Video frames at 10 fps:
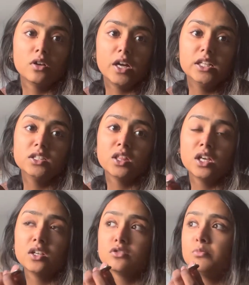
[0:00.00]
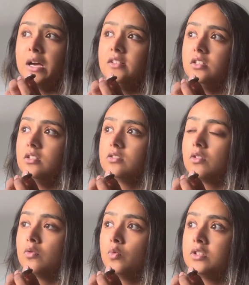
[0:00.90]
I need to think of some ideas
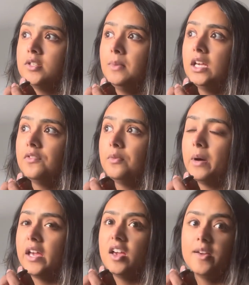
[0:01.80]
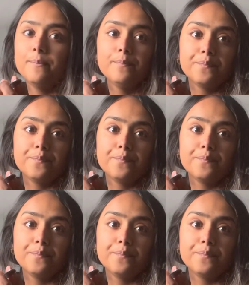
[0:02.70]
on what to make for my